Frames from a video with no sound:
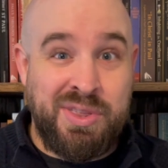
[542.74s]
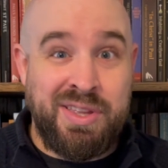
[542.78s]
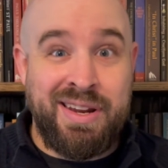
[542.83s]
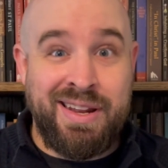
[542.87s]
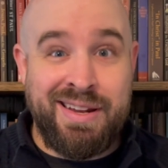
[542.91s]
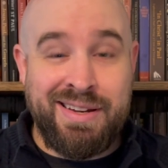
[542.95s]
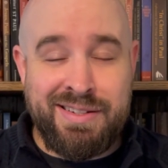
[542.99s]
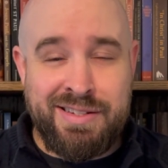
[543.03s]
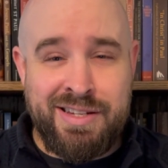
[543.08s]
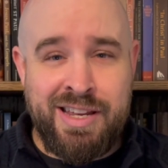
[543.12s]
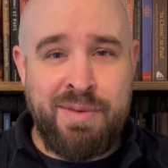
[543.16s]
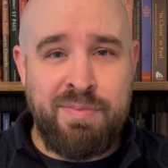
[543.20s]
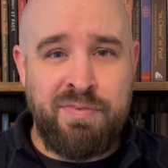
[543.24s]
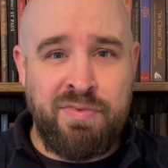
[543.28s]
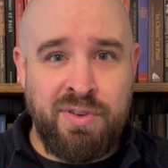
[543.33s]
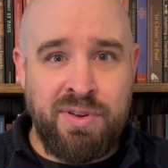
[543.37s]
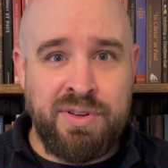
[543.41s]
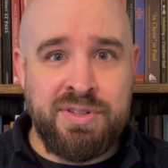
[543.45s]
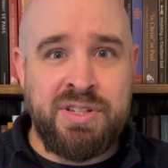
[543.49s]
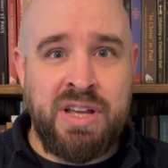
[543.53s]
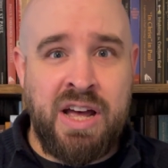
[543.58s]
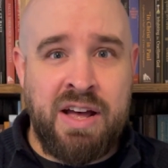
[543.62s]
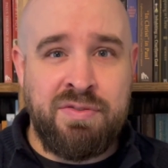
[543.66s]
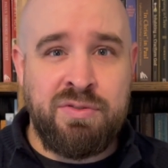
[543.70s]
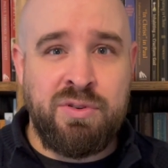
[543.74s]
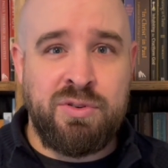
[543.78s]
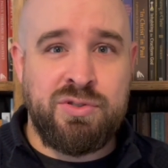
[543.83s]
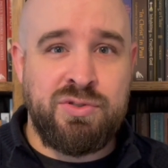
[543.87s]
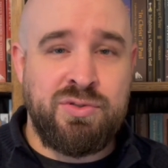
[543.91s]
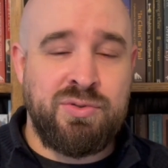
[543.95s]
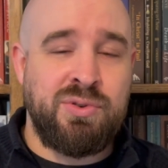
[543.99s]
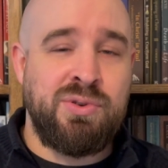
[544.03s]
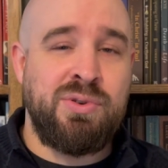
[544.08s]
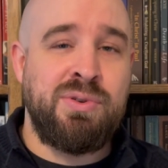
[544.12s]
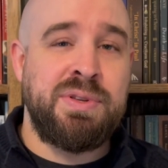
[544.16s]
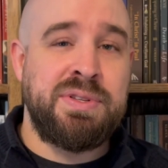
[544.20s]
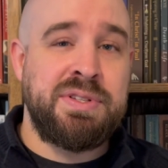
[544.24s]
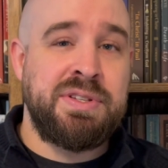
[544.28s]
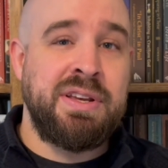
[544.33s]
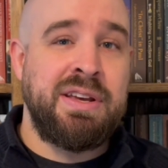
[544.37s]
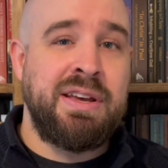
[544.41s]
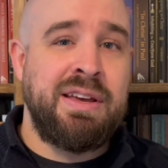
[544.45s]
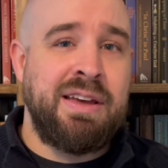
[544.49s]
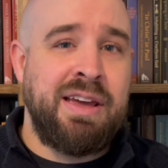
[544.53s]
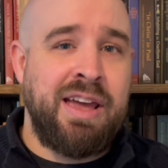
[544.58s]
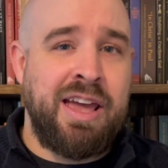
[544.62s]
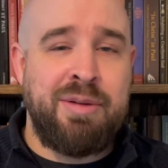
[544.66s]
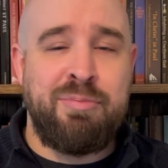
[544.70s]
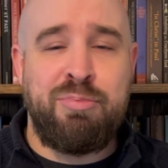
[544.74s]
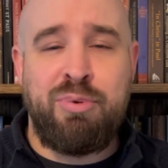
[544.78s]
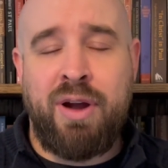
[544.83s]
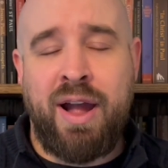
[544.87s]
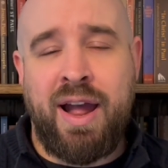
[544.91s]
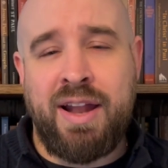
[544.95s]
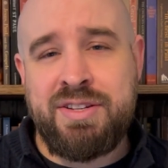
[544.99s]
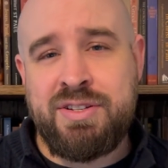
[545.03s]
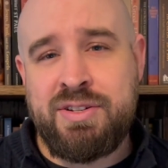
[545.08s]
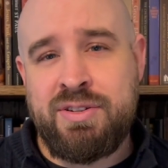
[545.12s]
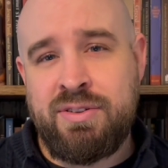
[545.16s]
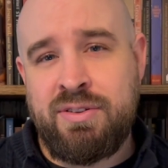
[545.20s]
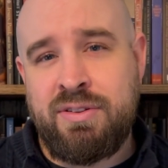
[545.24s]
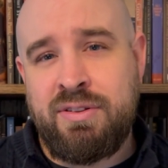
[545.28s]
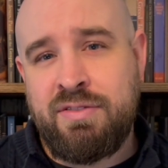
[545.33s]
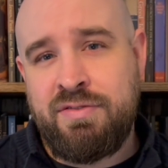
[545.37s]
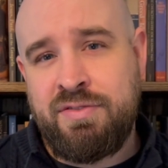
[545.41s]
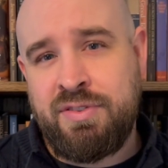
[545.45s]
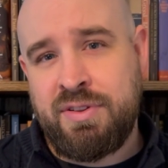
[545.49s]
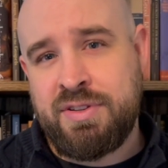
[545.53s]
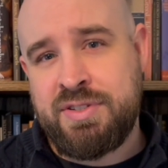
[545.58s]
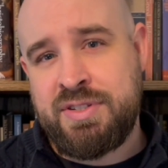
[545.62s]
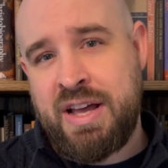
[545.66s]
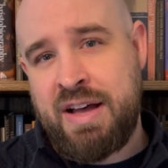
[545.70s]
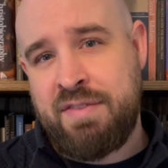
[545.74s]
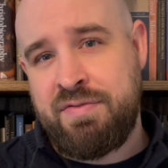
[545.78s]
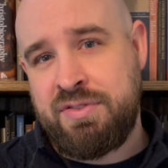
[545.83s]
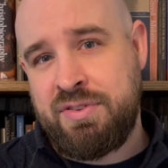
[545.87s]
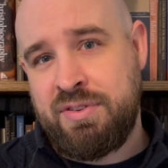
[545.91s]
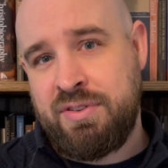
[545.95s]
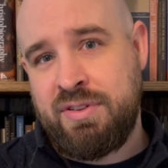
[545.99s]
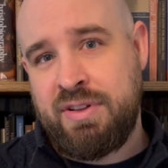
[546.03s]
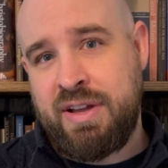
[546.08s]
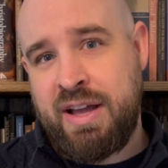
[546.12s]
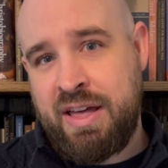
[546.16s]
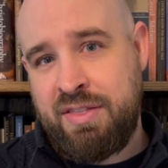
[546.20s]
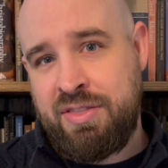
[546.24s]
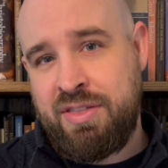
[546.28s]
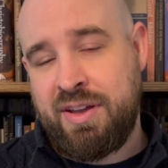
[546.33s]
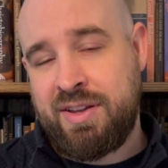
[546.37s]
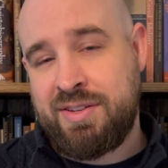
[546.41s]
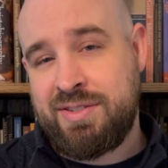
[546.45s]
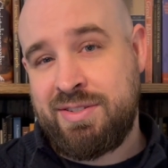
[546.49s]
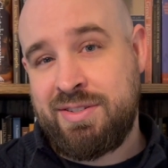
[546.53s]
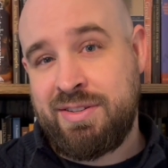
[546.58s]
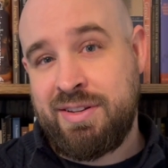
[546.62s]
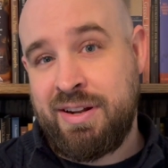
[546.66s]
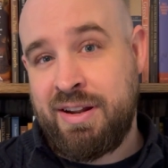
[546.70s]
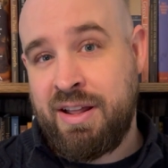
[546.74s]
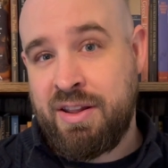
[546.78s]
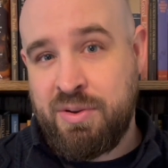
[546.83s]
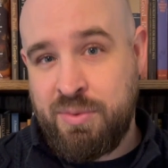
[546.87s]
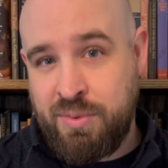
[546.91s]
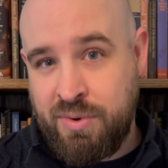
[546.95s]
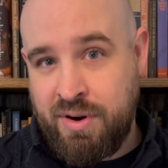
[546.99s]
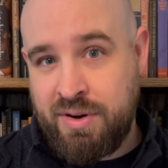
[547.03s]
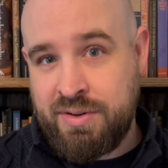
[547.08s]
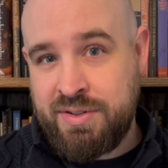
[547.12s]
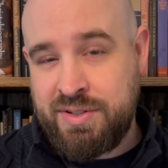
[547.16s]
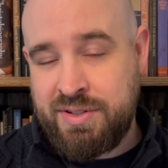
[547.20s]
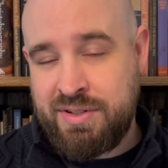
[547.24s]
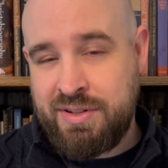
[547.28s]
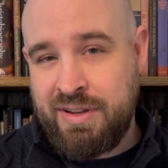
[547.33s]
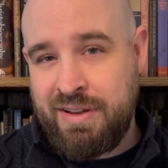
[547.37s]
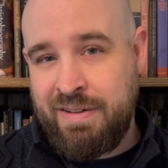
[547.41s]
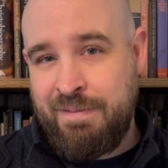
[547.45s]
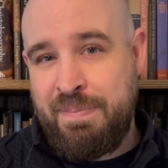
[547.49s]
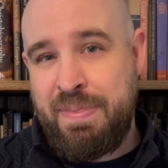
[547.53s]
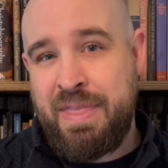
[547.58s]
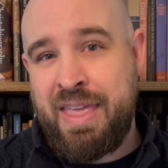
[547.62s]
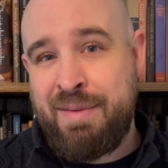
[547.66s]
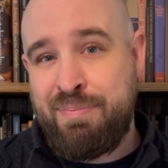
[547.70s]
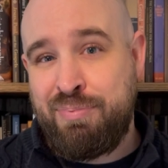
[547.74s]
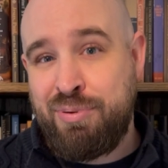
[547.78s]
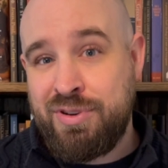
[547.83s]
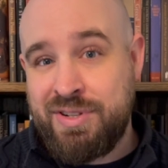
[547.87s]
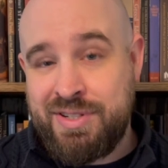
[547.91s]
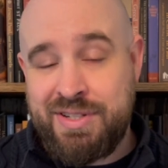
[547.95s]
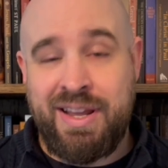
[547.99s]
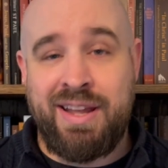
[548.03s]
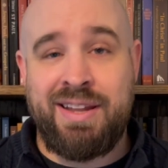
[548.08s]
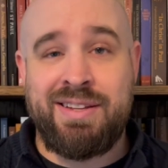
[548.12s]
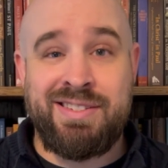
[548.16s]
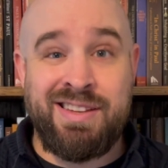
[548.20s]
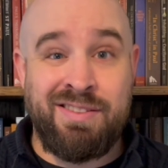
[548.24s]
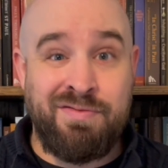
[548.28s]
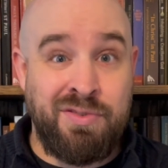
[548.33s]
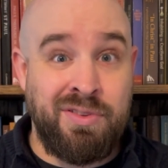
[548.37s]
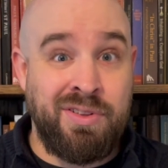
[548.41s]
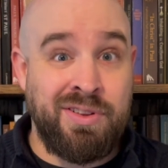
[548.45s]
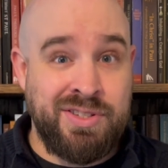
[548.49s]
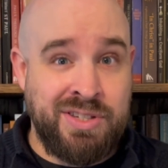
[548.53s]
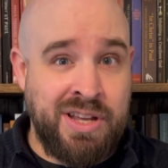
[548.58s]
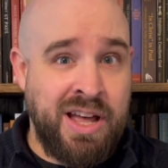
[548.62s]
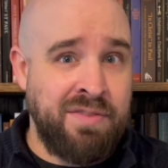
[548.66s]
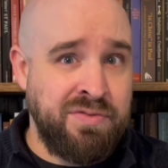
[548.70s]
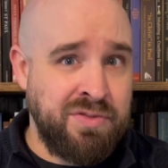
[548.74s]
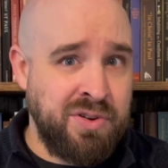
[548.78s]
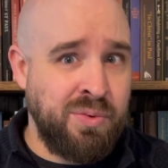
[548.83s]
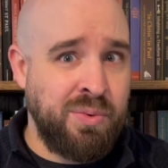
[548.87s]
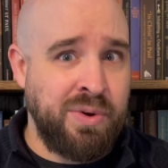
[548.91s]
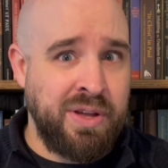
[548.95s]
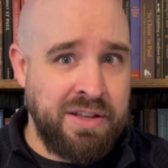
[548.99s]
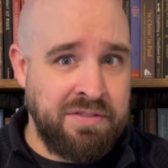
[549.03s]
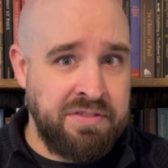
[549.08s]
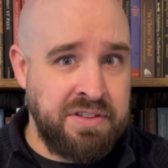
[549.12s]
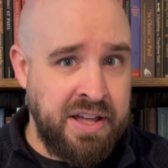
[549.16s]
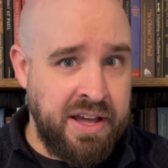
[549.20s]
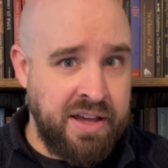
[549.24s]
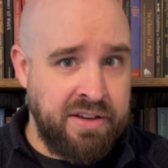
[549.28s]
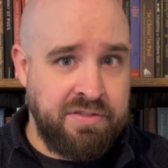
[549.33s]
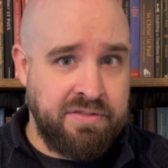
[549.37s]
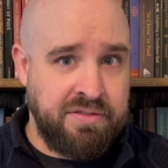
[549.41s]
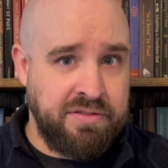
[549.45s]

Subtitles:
it deep philosophical truths and practical philosophical ethics. In other words, it presents a philosophical way of life.